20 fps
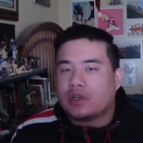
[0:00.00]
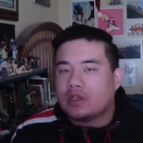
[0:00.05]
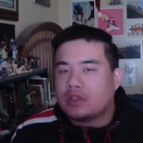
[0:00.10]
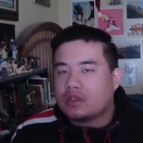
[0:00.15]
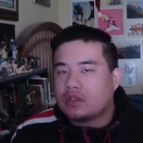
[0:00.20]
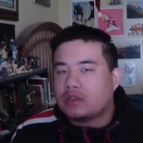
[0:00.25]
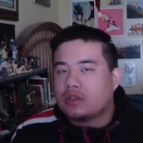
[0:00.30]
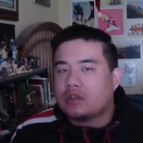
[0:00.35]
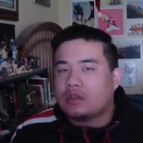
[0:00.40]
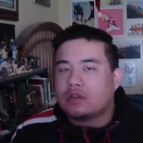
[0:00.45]

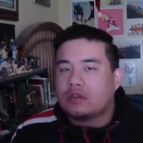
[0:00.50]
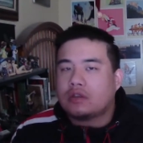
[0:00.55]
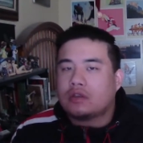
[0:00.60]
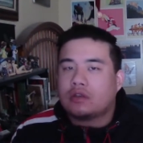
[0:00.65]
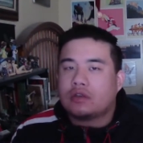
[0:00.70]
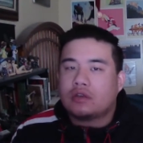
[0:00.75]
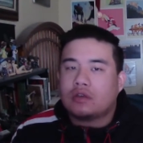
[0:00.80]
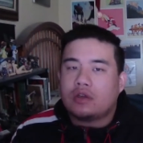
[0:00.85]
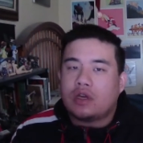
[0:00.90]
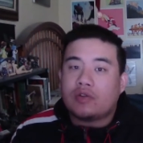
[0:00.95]
instinct
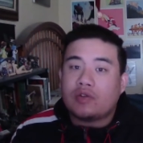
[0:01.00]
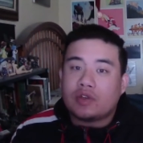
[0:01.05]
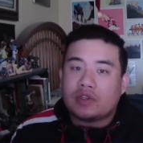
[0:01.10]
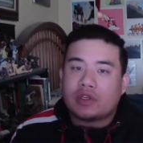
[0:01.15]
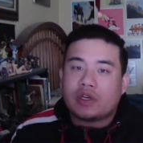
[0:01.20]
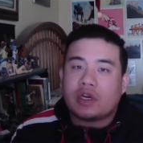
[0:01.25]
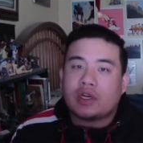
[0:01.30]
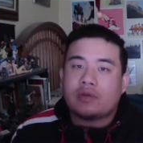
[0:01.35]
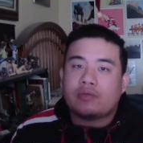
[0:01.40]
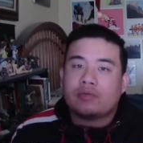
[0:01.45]
every
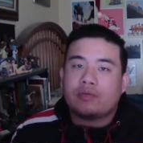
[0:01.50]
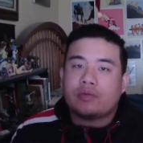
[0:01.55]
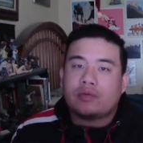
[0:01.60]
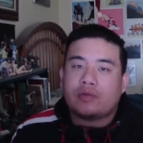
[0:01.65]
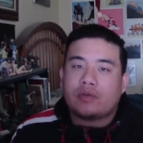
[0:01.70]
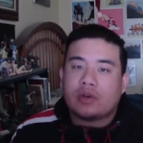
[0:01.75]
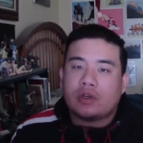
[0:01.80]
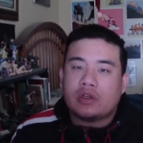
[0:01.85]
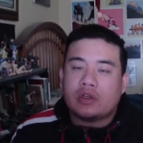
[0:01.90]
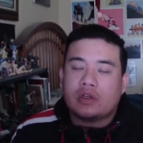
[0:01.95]
time,
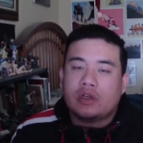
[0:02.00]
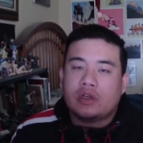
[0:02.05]
right?